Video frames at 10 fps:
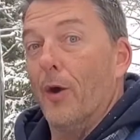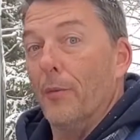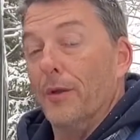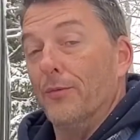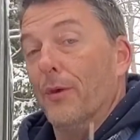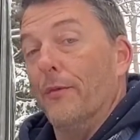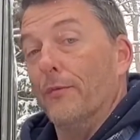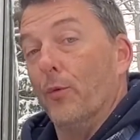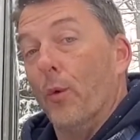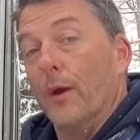because we don't have to
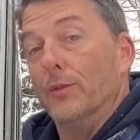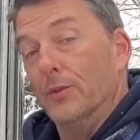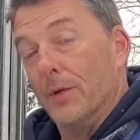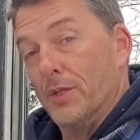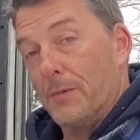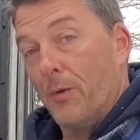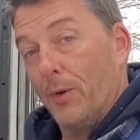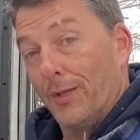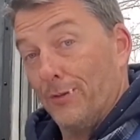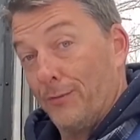worry too much about what
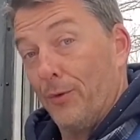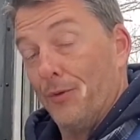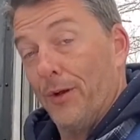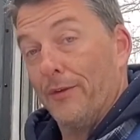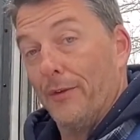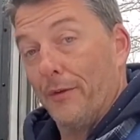gets frozen onto the